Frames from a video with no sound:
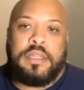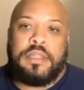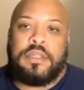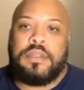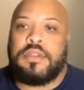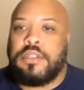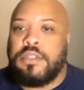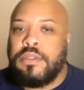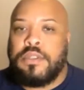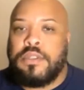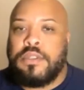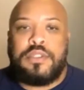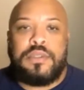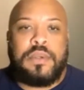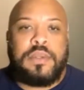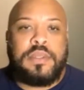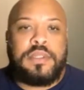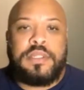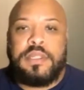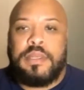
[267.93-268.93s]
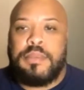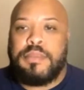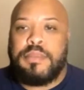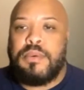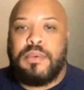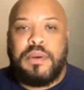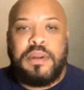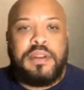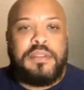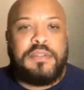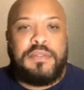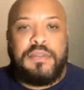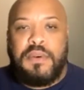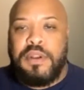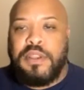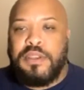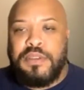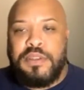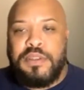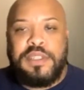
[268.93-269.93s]
you can do it short and simple, one to
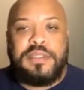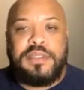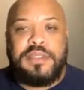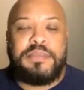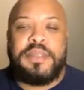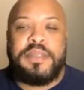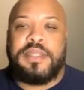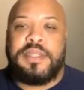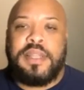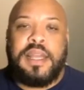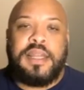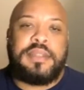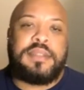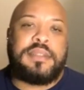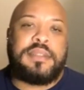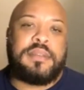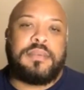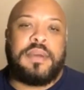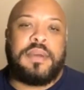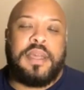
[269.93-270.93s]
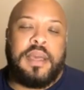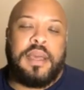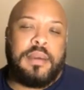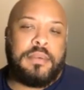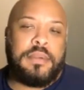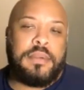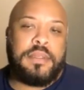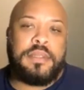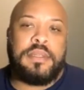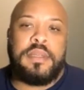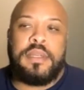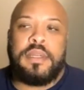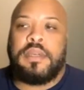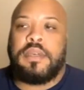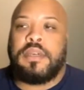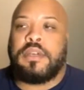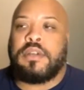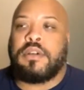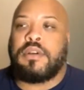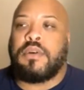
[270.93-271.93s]
four units. But that's the way I would
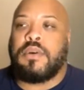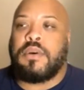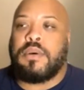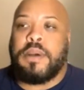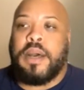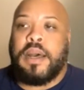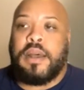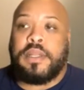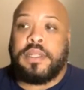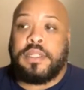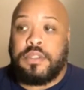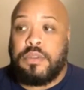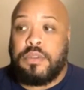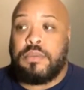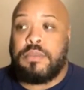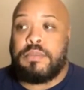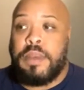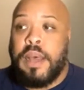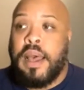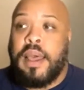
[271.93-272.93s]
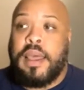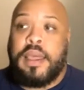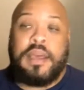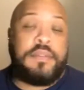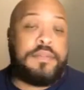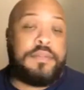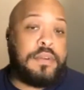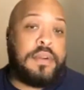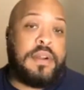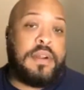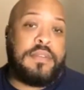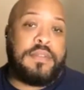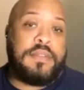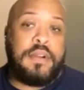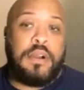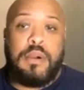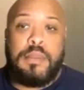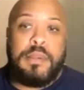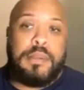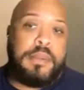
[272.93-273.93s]
go about it to buy a forever
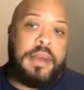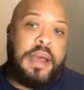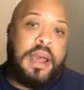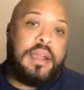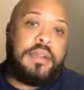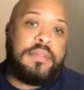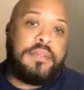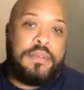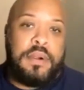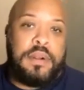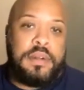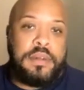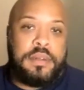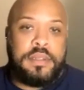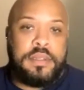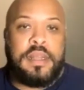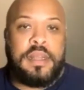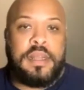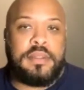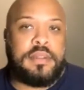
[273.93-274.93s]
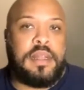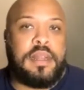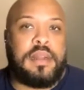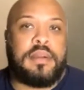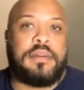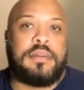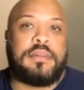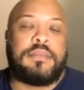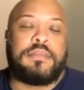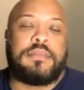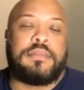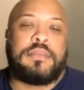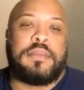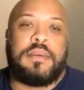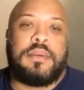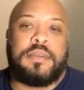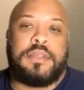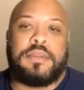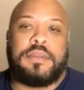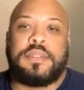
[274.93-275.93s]
home or buy a four hundred thousand dollar home.
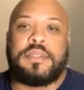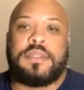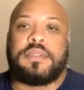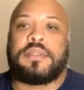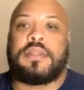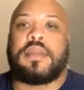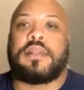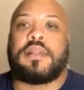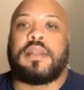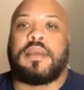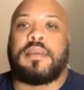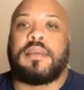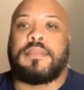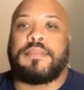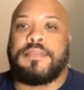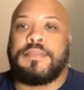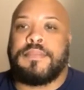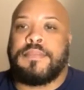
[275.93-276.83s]
I would do it just like that.